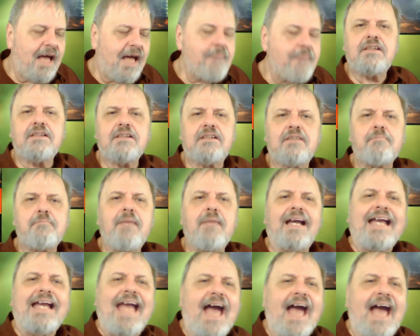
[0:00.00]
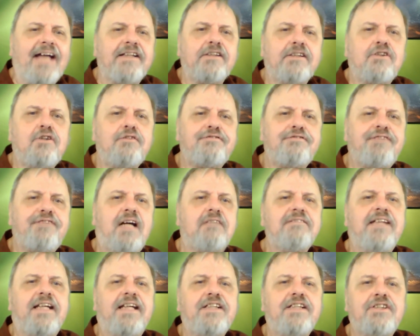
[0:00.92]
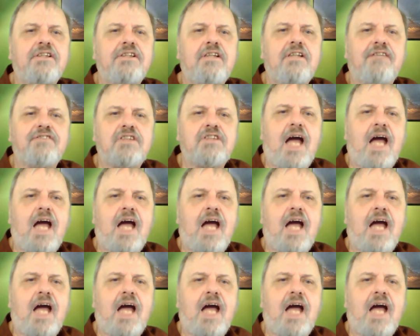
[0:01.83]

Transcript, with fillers: Next is the mechanical foundation of